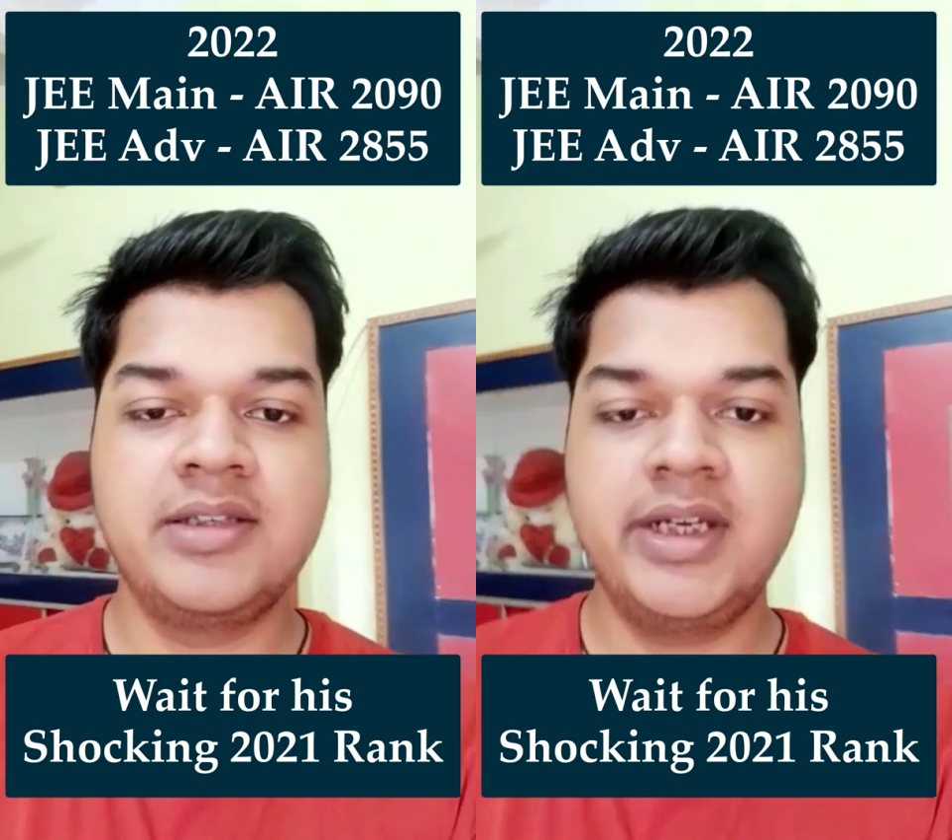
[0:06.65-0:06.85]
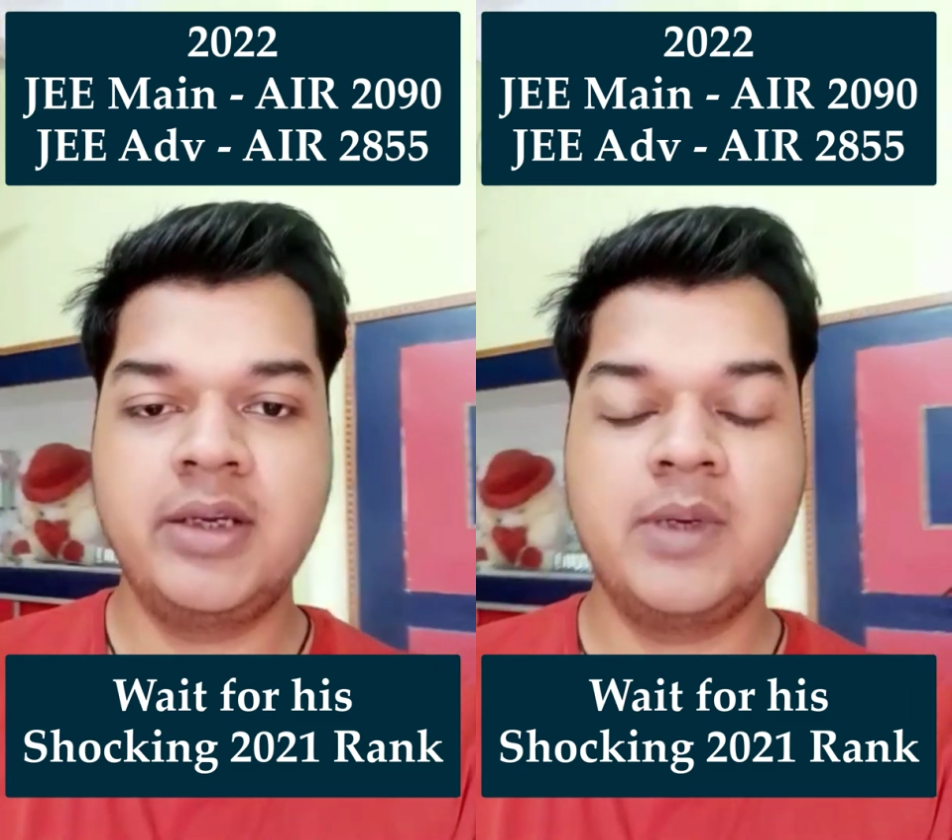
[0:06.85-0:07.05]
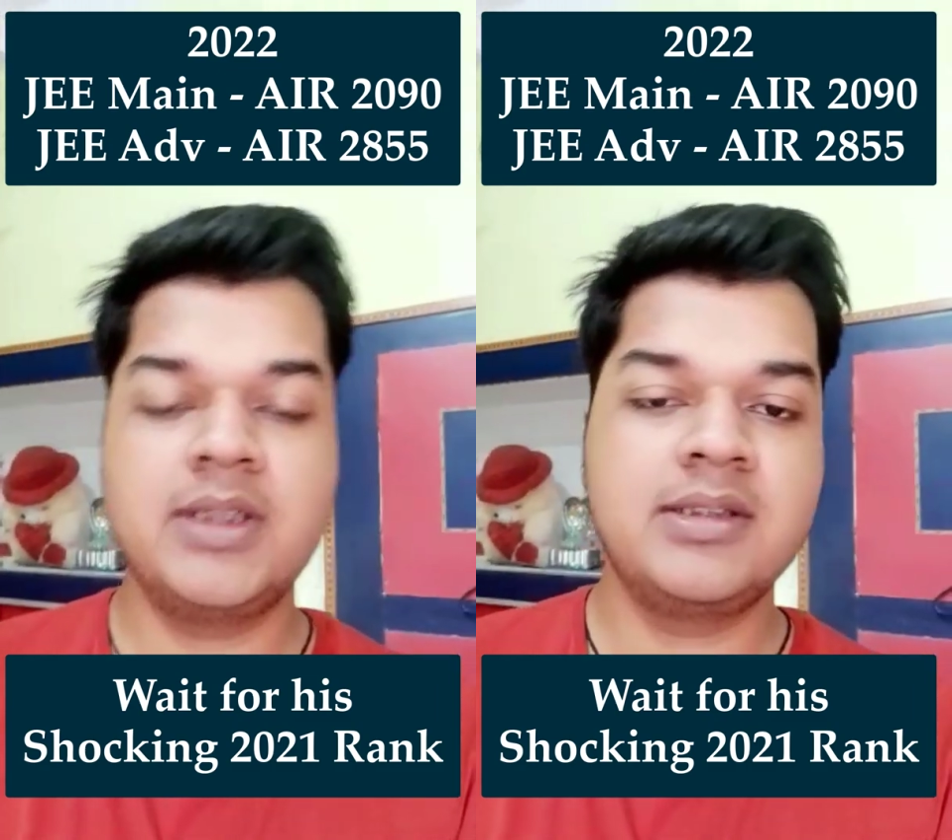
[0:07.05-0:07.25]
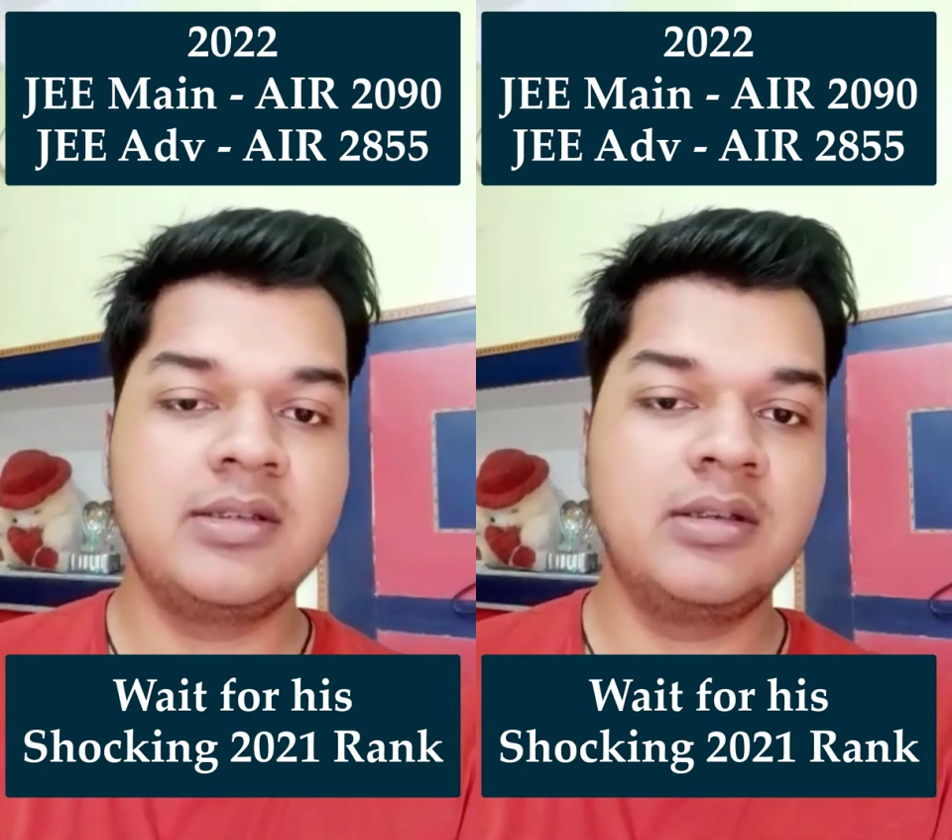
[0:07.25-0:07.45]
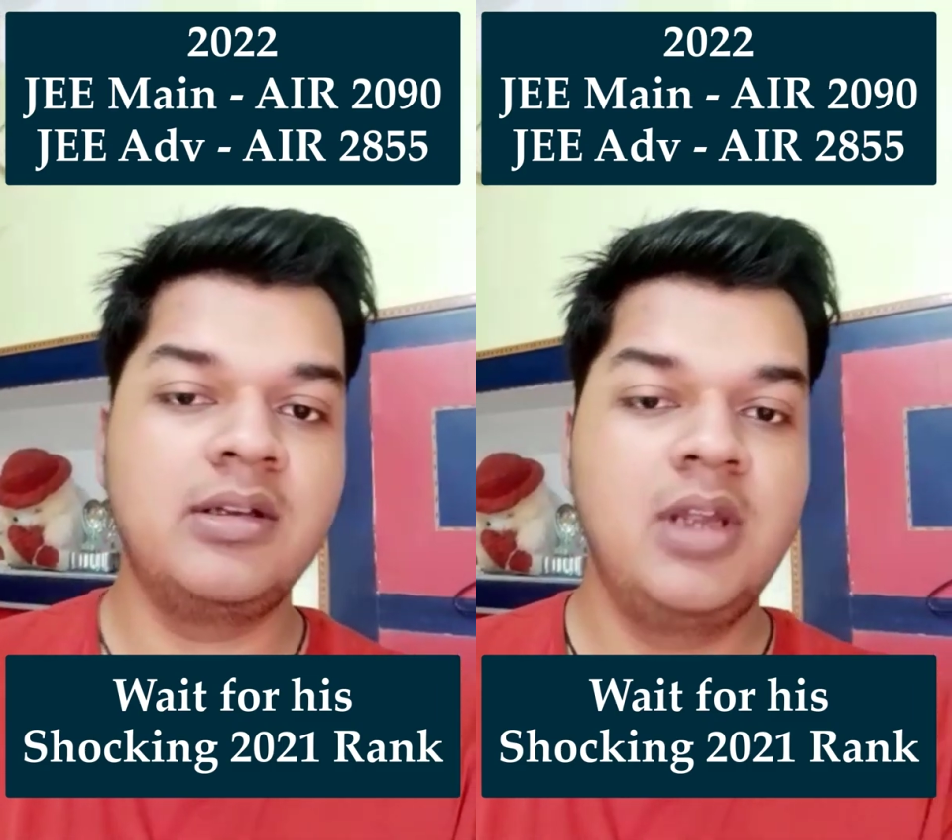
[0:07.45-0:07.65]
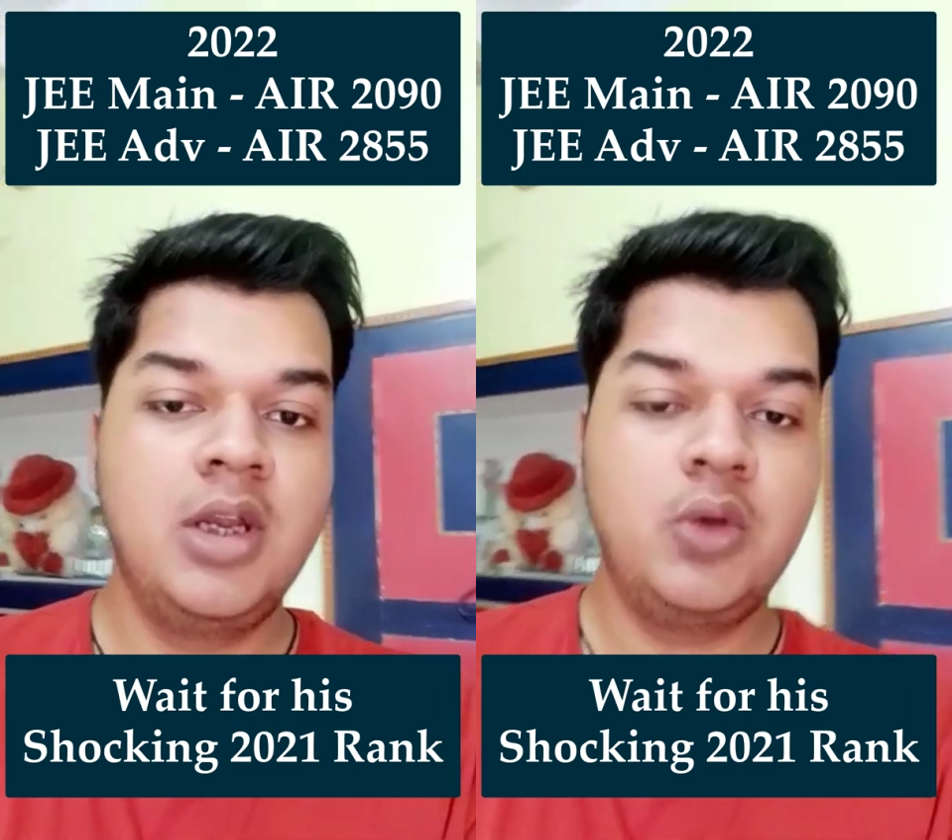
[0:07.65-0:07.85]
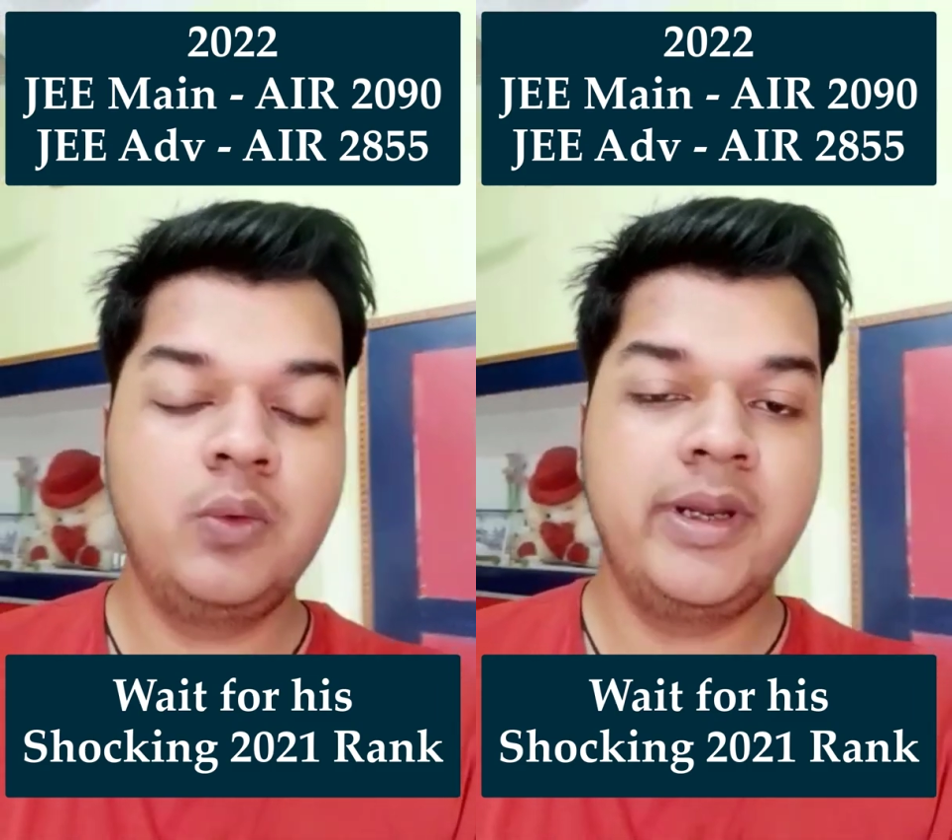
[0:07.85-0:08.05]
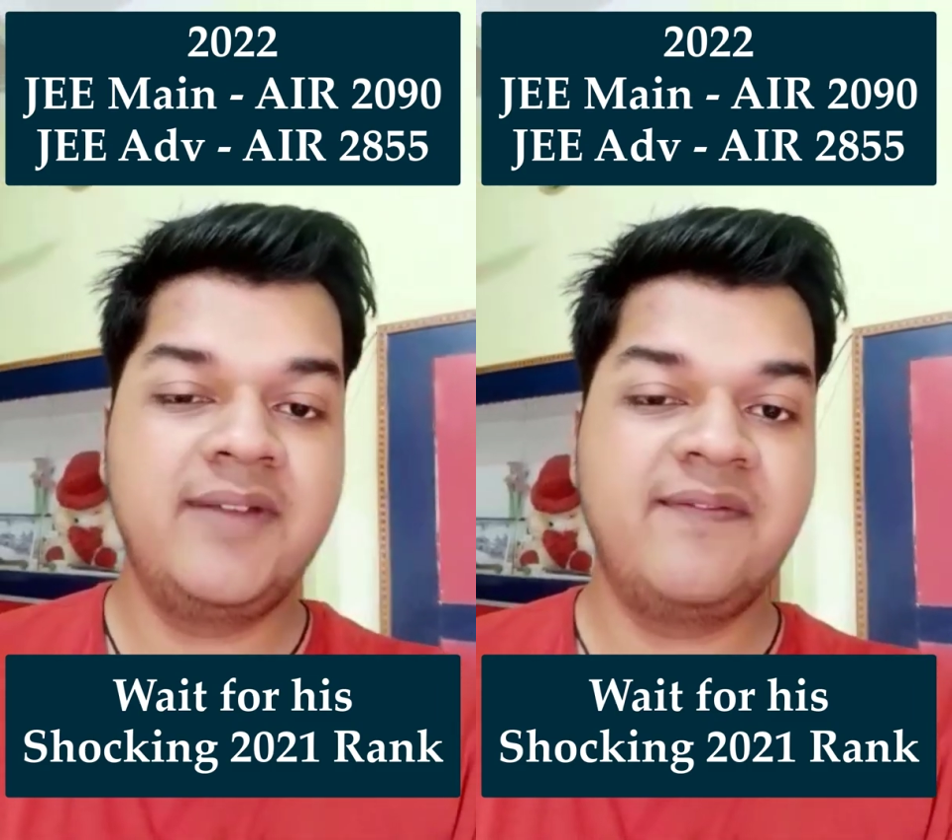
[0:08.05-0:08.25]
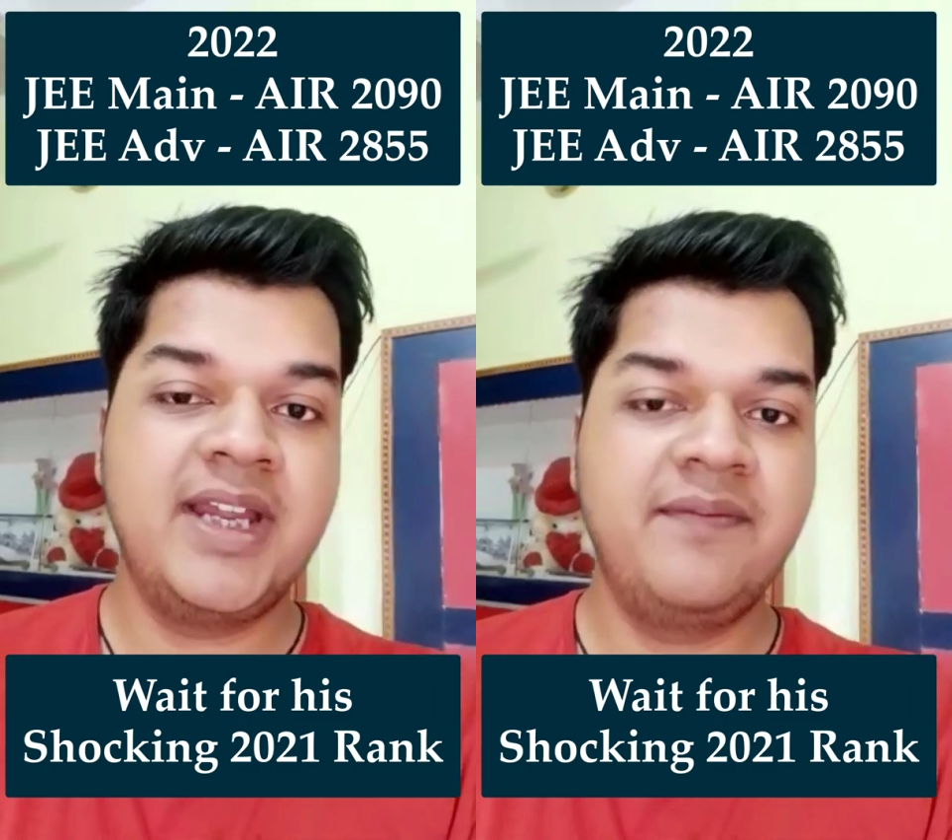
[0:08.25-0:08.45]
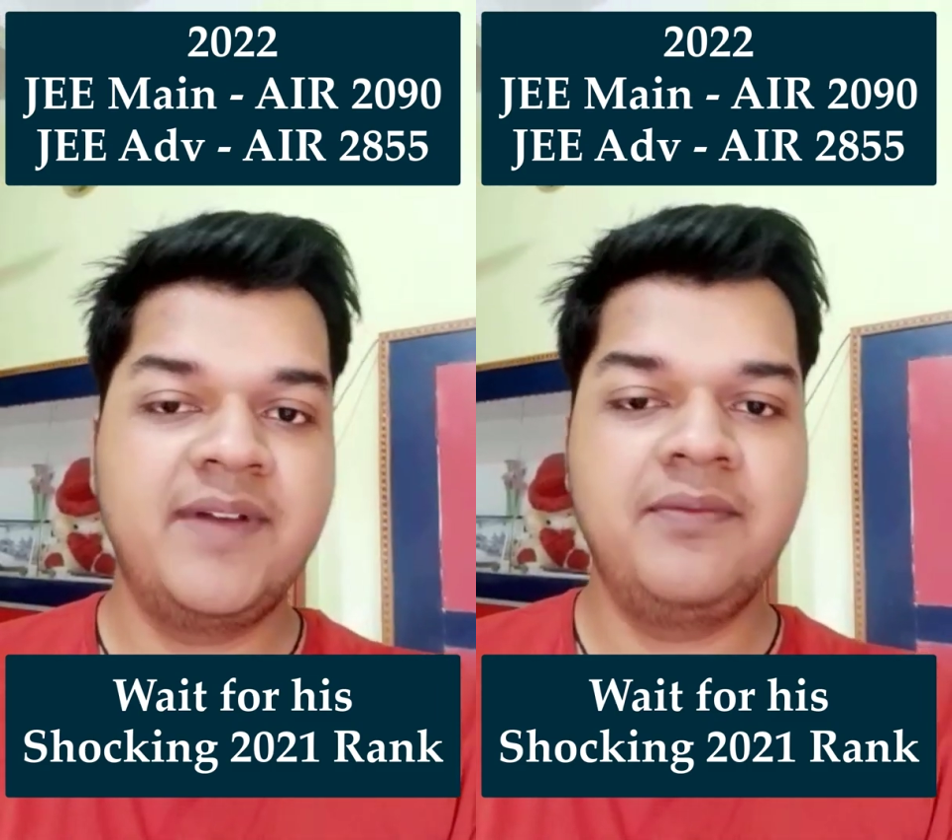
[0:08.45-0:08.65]
J-Advance
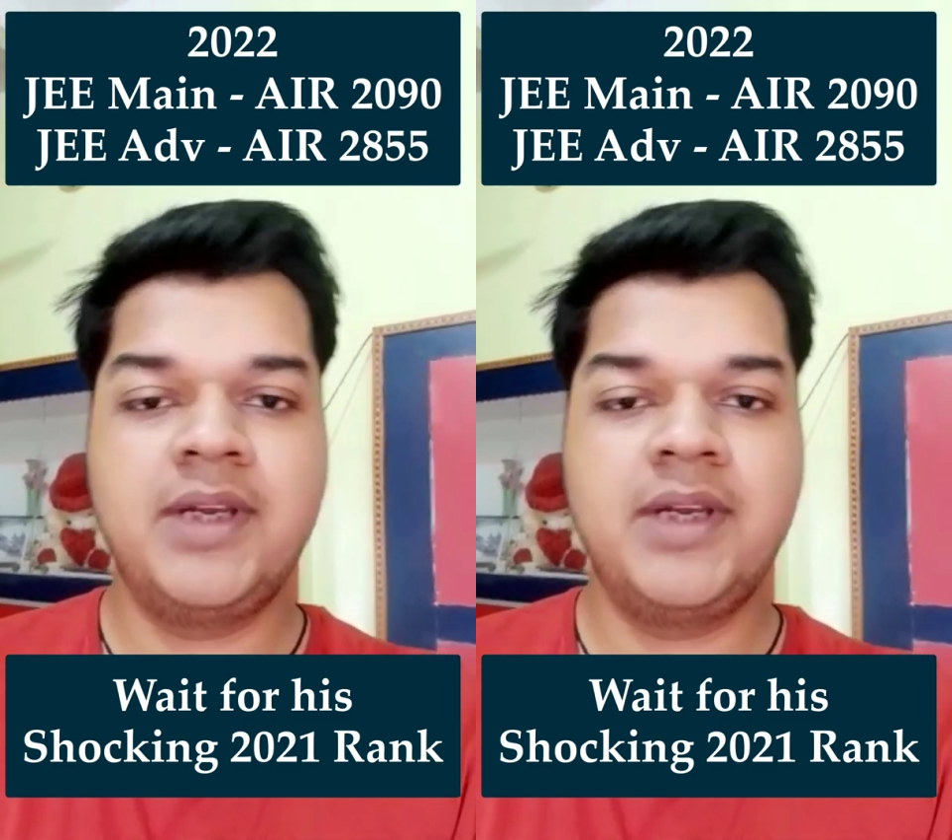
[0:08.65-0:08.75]
2855